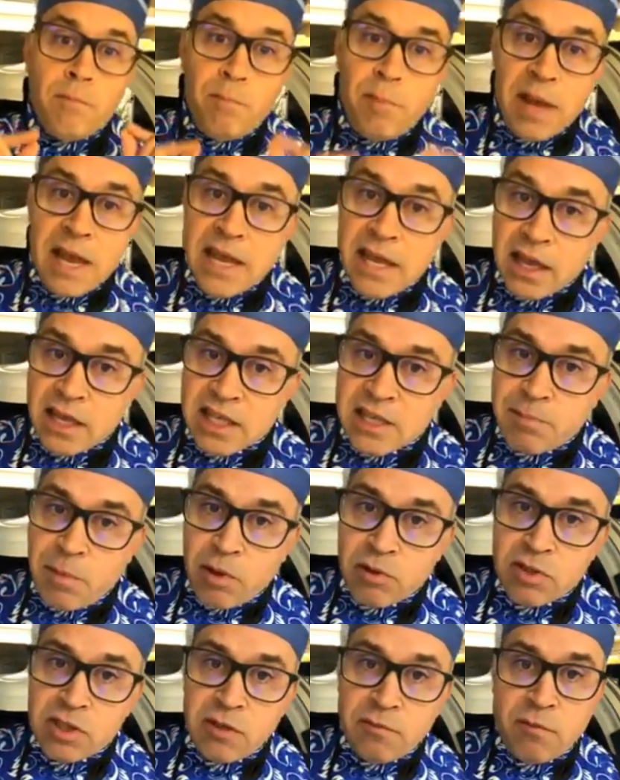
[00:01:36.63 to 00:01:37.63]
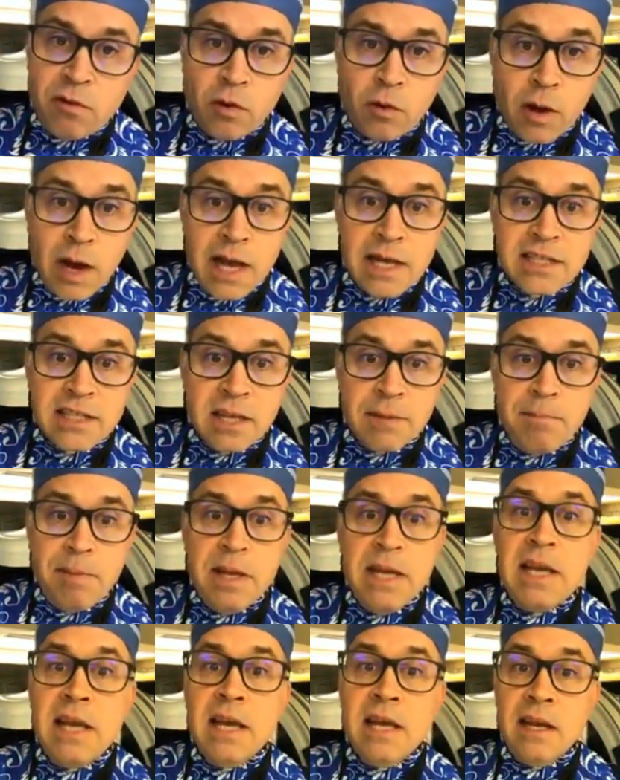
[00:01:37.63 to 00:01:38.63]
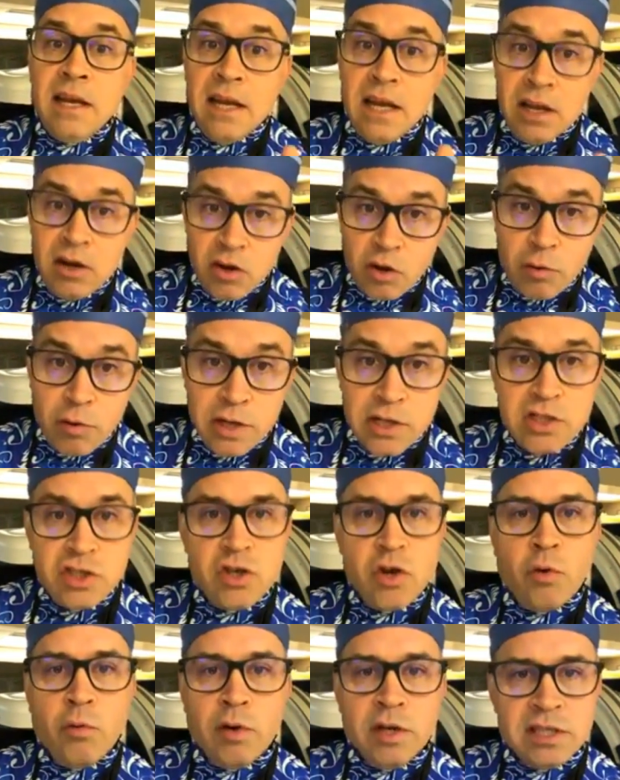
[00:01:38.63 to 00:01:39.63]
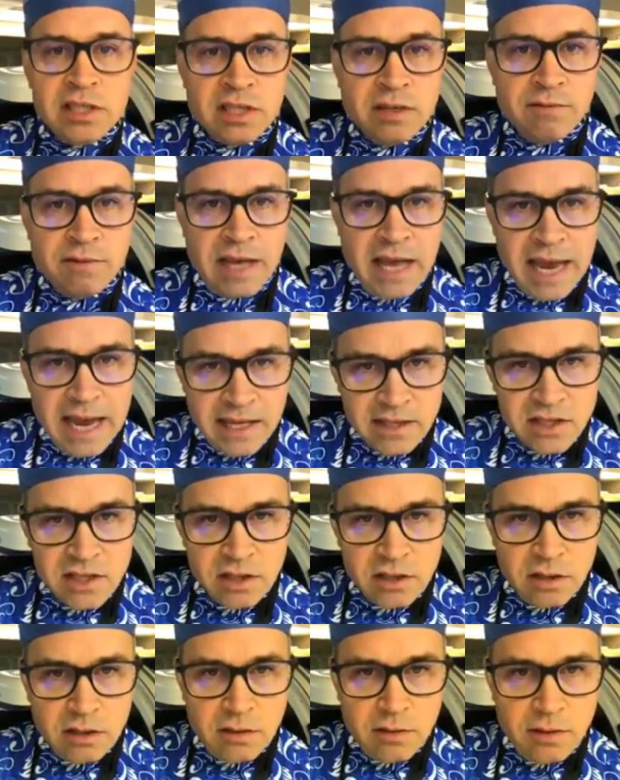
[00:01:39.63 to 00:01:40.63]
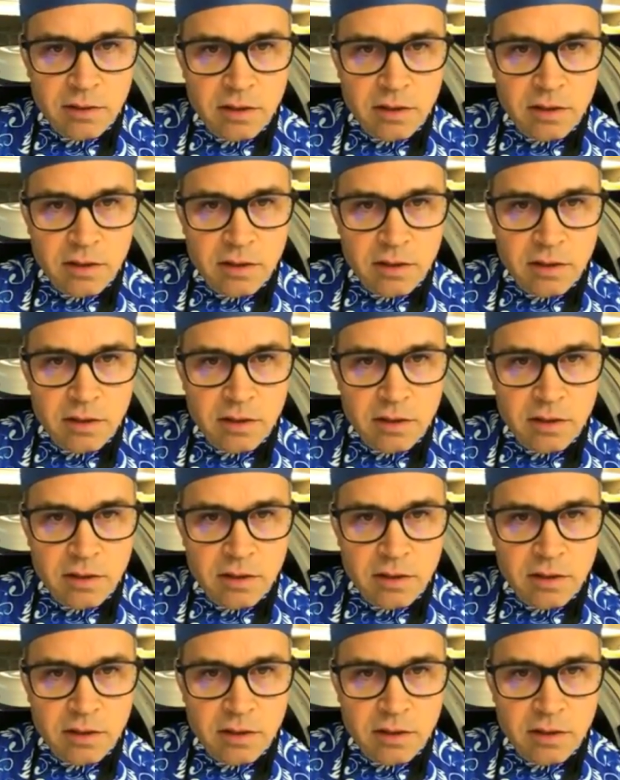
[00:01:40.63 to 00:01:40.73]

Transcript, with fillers: Being exposed to fluoroscopy can increase your risk of cancer.